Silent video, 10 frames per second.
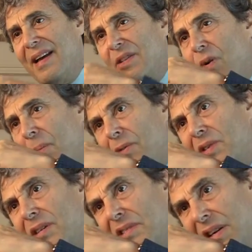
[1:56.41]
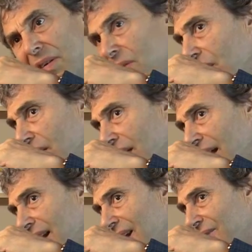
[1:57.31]
The hormones continue to
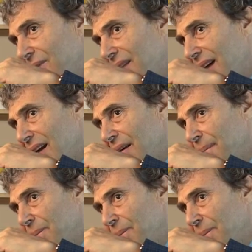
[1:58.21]
decline after that,